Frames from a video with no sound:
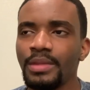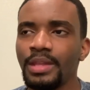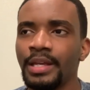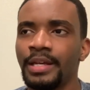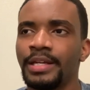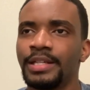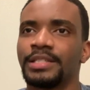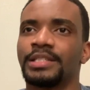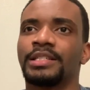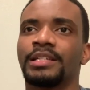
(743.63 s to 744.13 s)

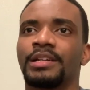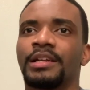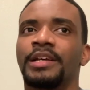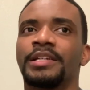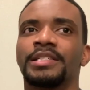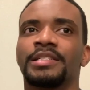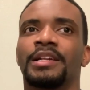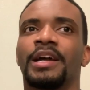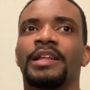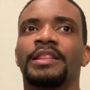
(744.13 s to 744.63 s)
it's,
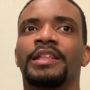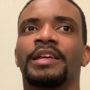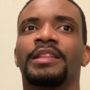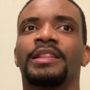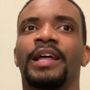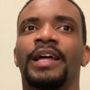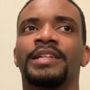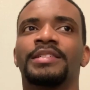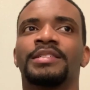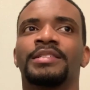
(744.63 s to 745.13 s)
it's nothing
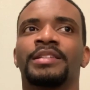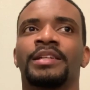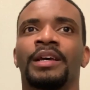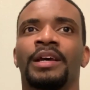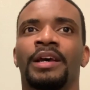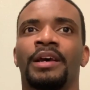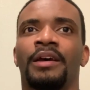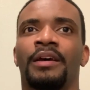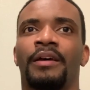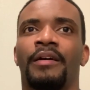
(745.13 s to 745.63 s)
that's
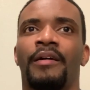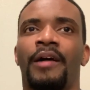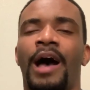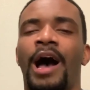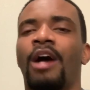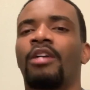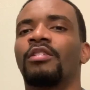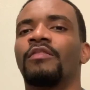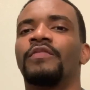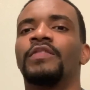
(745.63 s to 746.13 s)

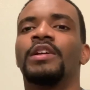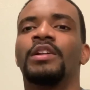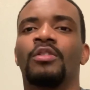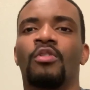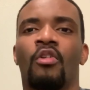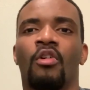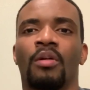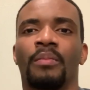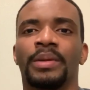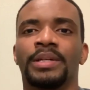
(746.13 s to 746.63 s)
out of the norm.